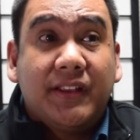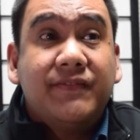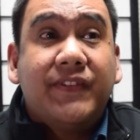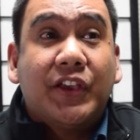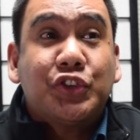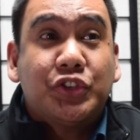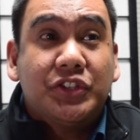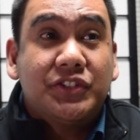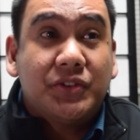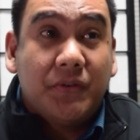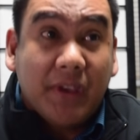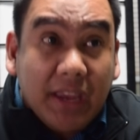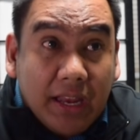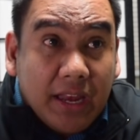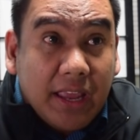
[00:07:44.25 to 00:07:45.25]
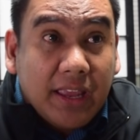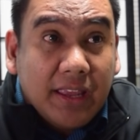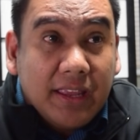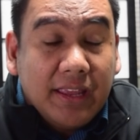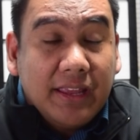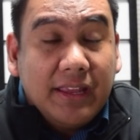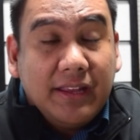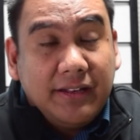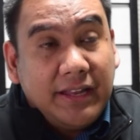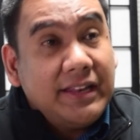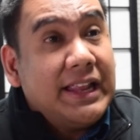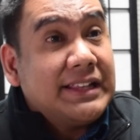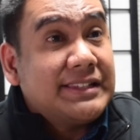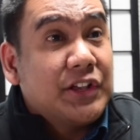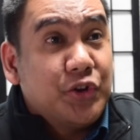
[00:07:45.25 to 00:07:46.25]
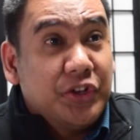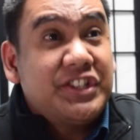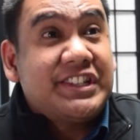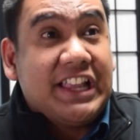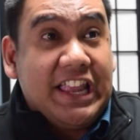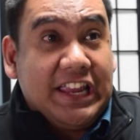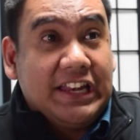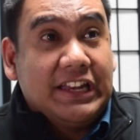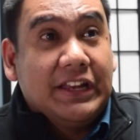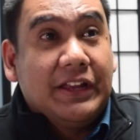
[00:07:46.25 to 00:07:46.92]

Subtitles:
infections quickly, then that's a good sign.